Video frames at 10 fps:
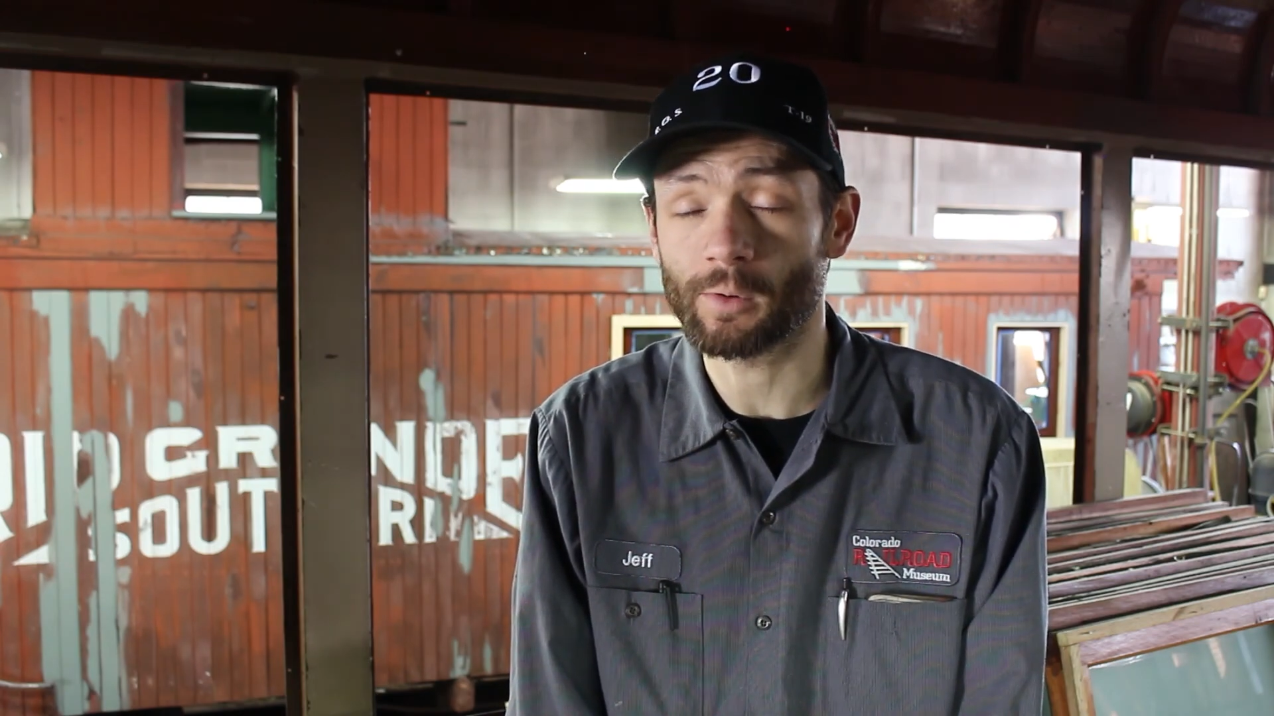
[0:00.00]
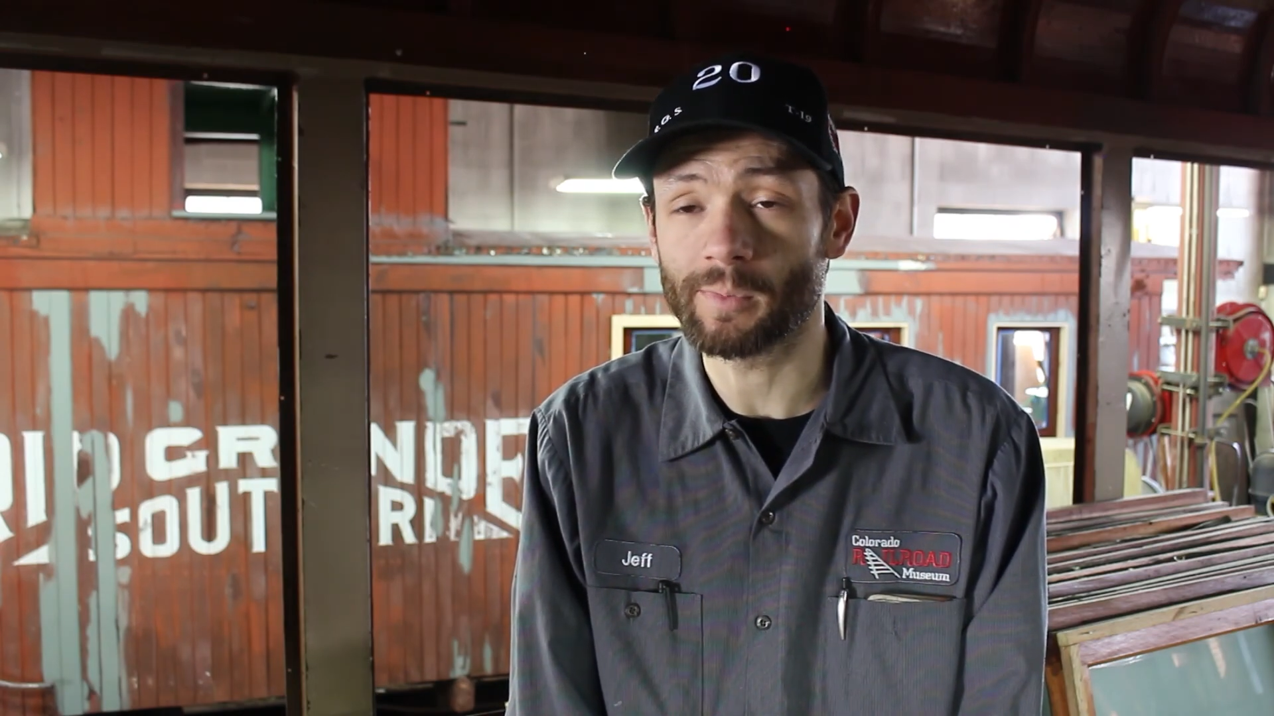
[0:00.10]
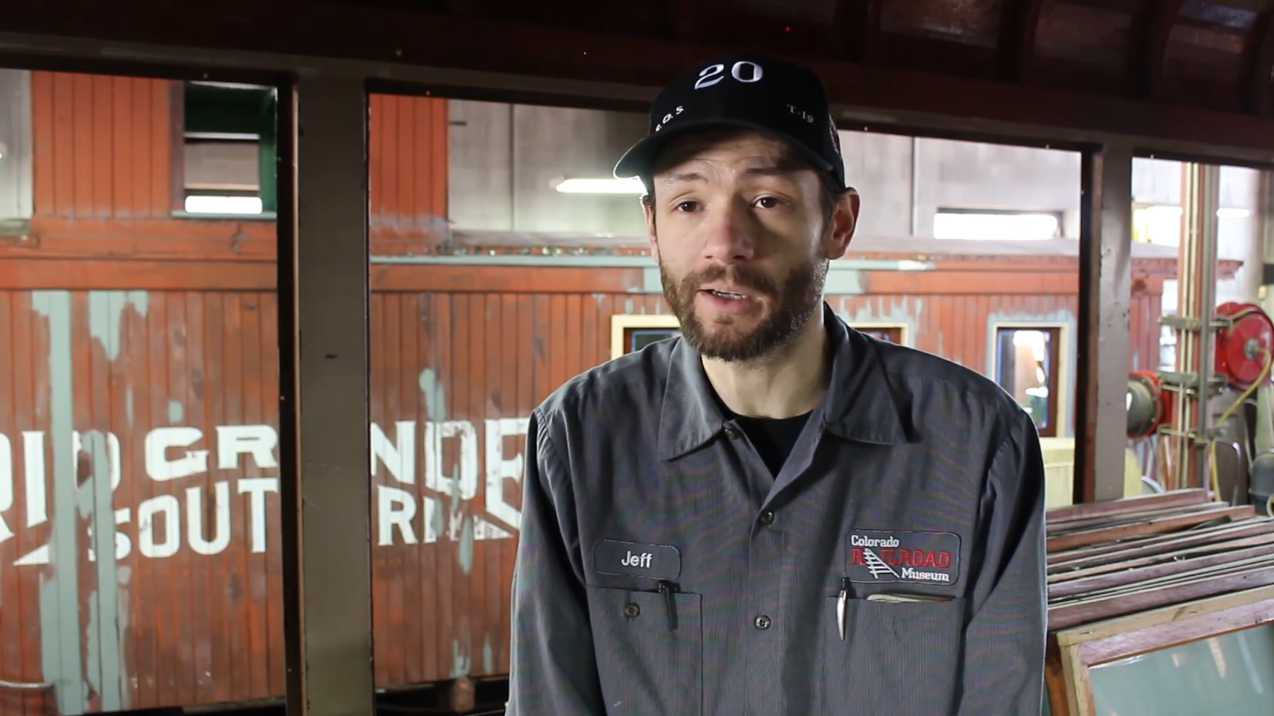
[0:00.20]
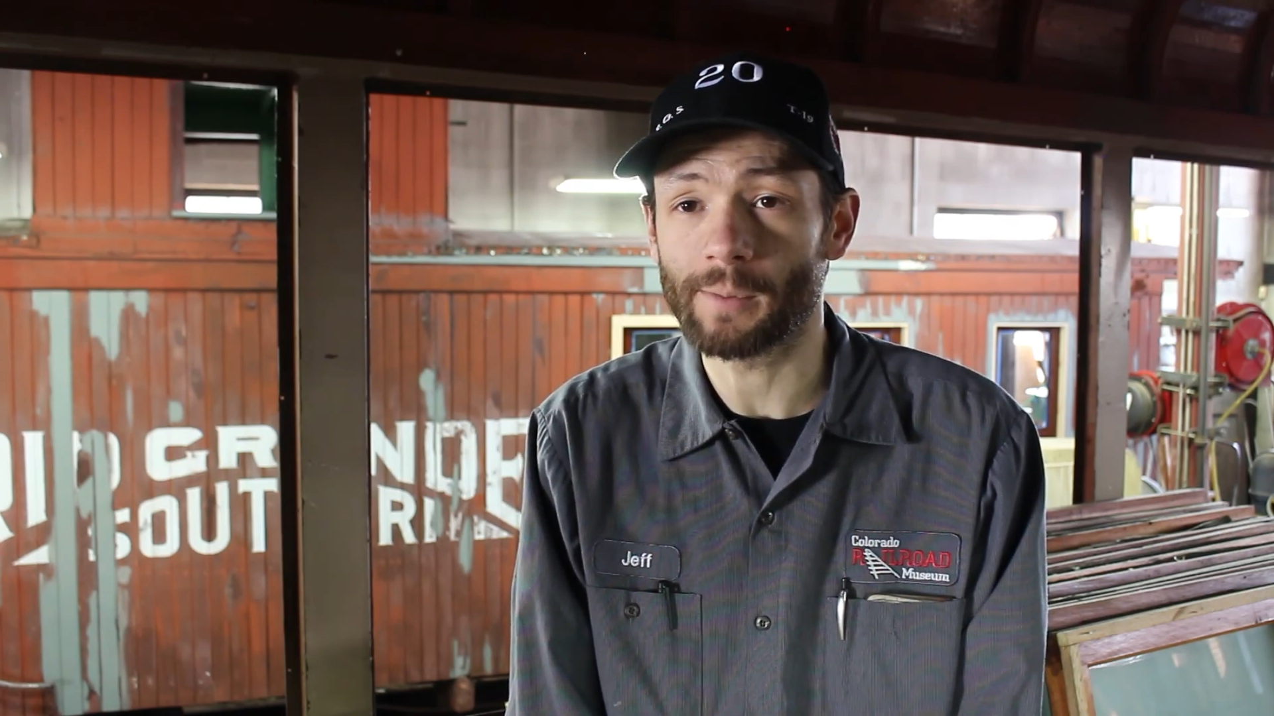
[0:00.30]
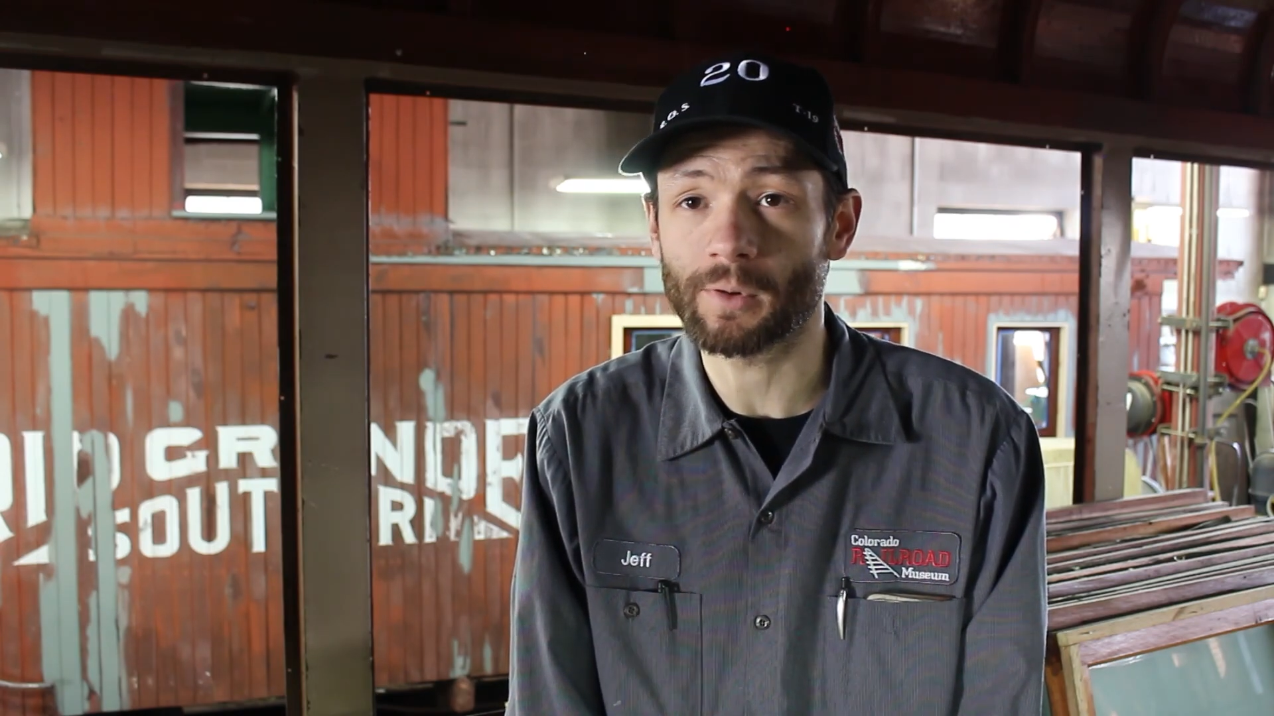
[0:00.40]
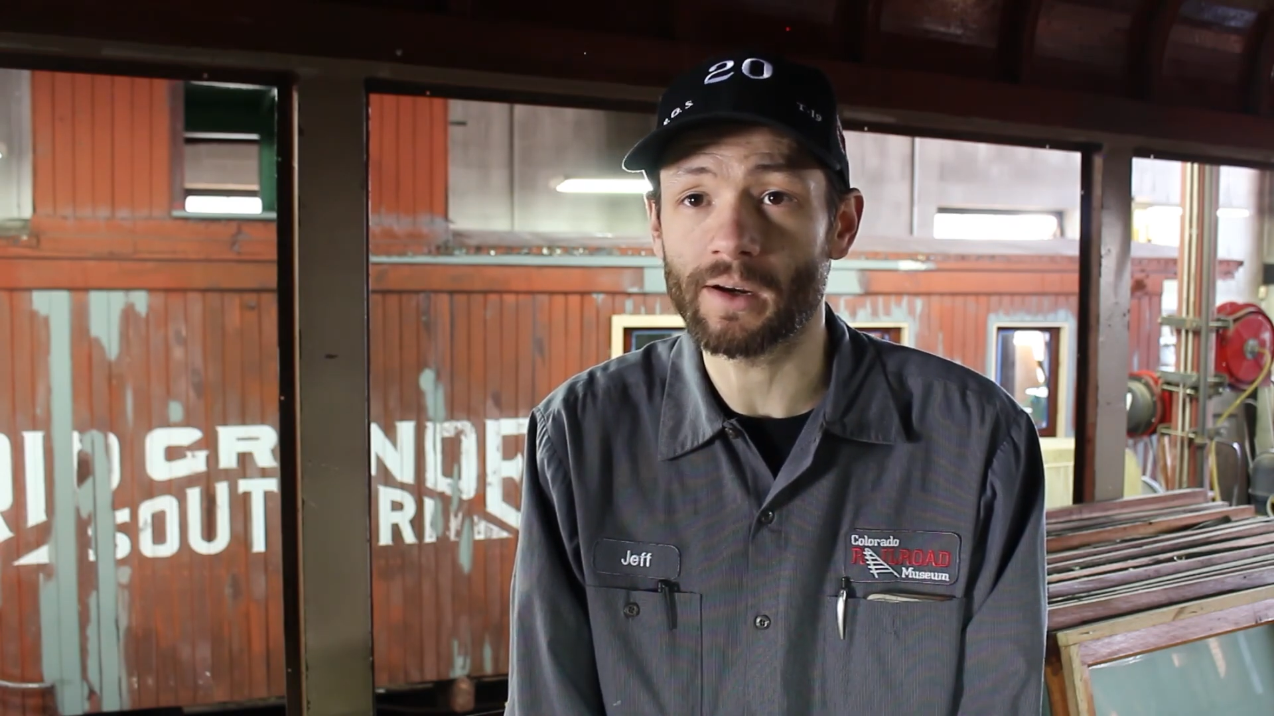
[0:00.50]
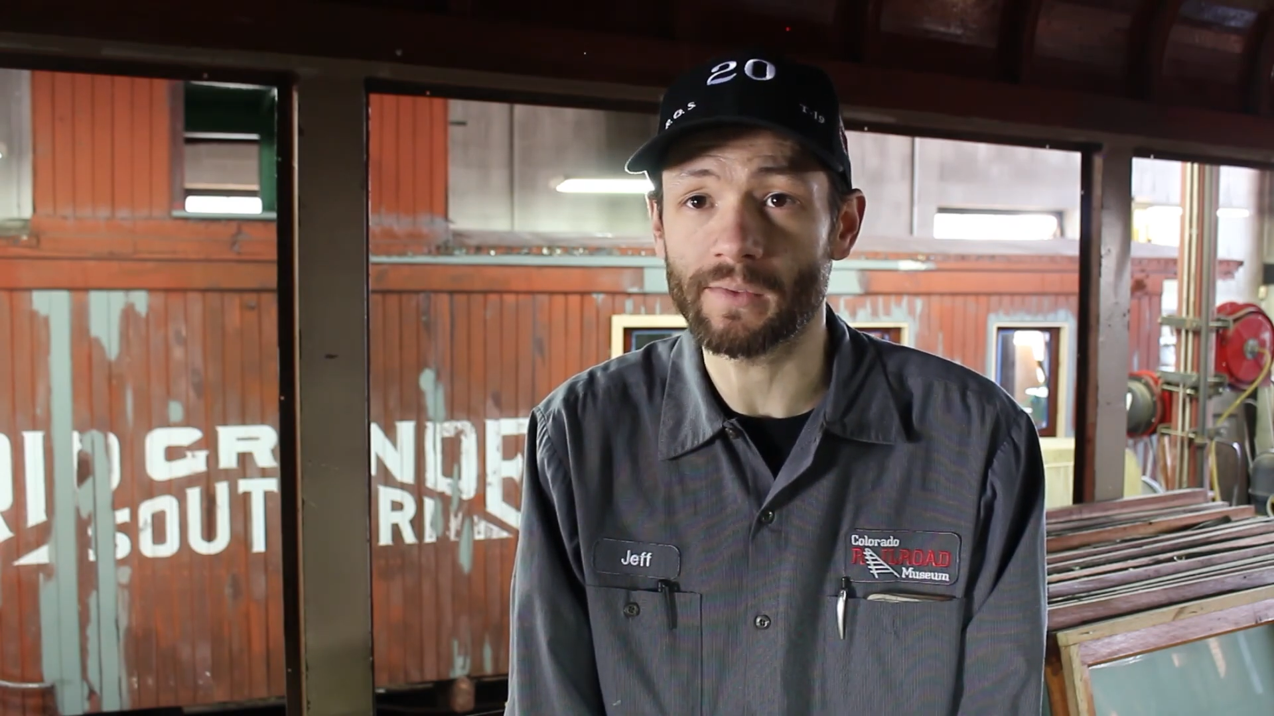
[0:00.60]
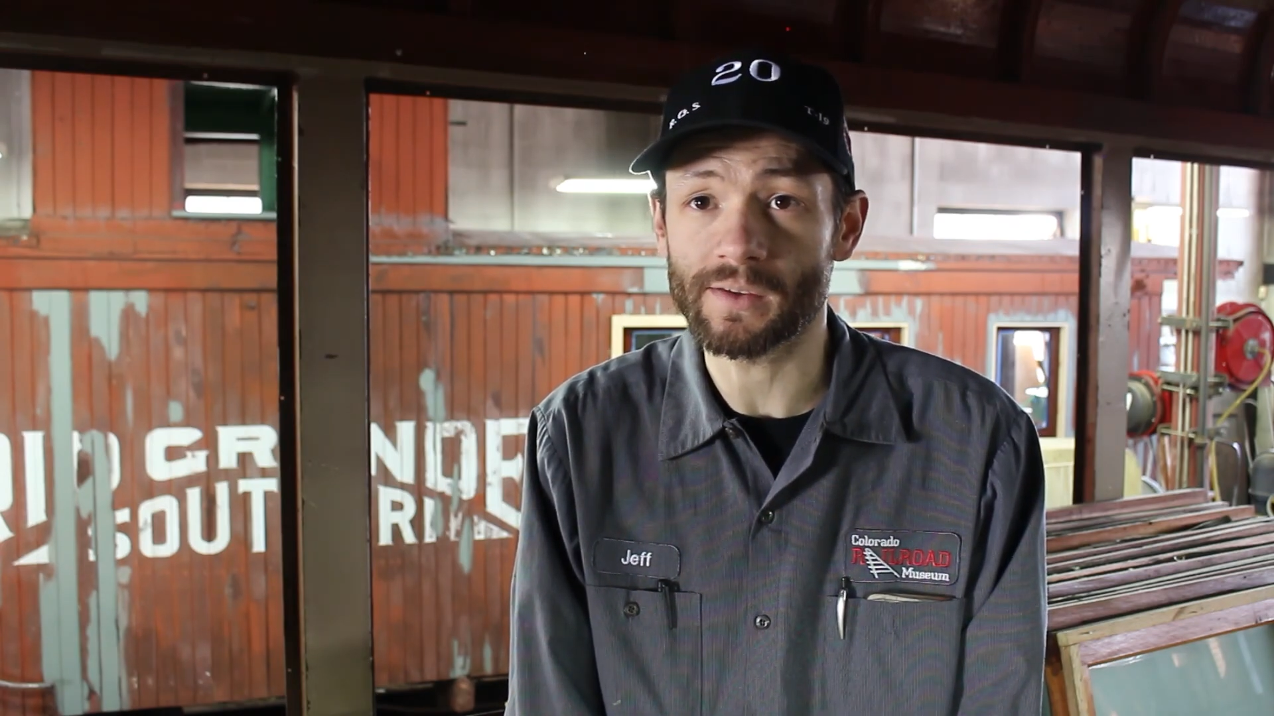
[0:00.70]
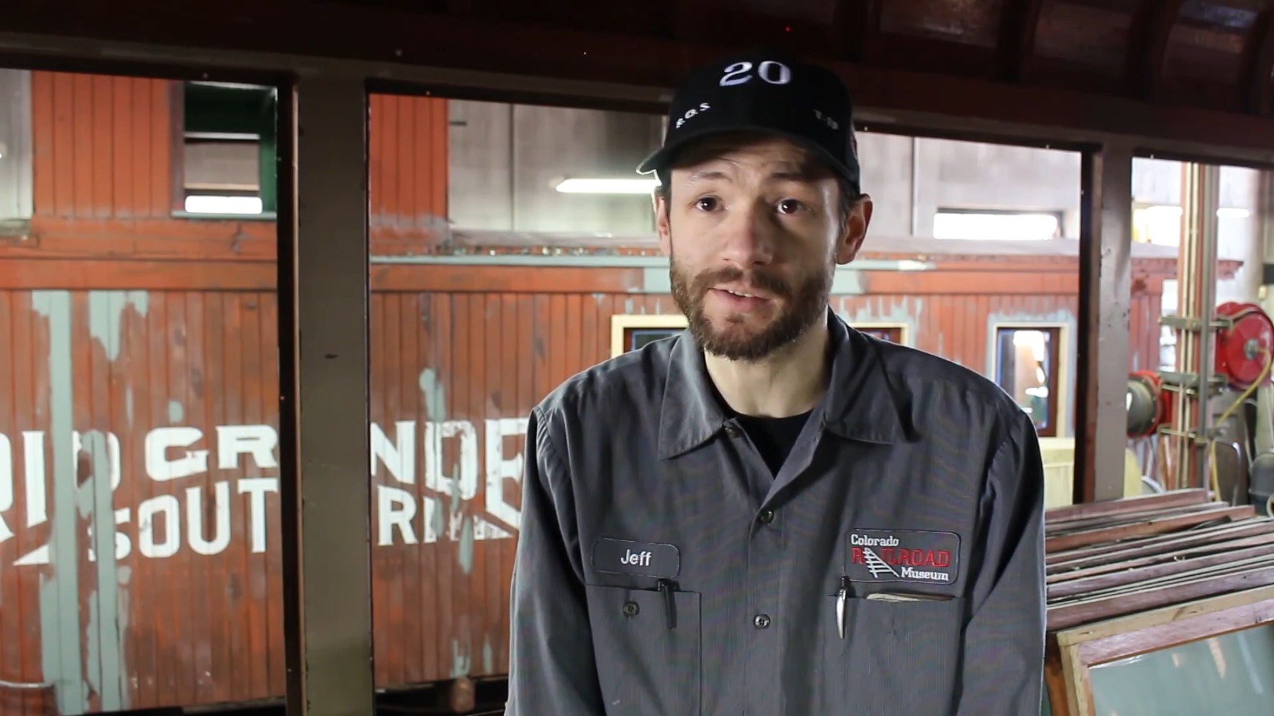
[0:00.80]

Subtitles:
will be upgrading the